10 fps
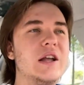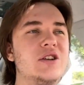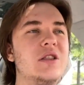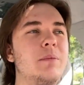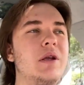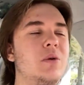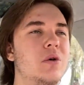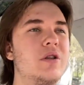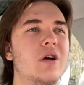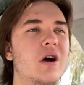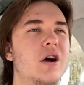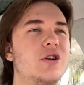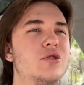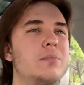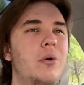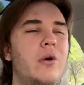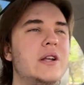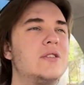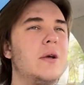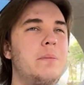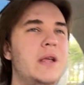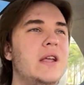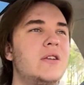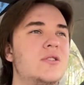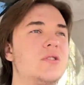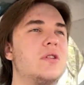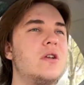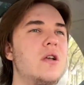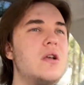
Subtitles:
Each of them being worth 100 points apiece.